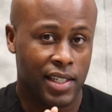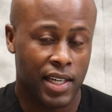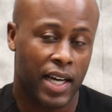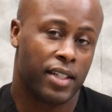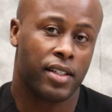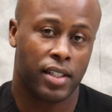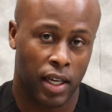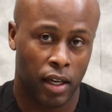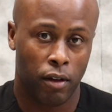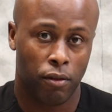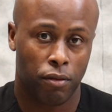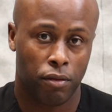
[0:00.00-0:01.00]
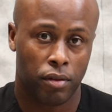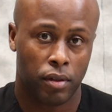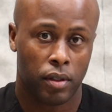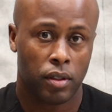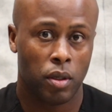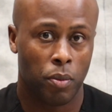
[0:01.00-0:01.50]
not safe
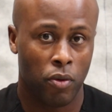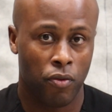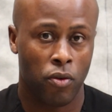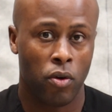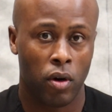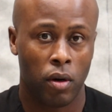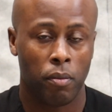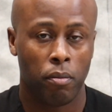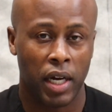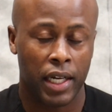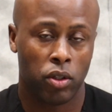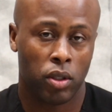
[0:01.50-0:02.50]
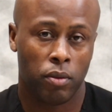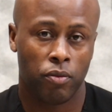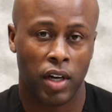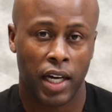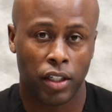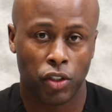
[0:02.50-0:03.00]
to perform manual
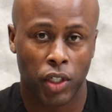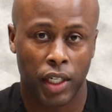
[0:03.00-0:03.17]
lymphatic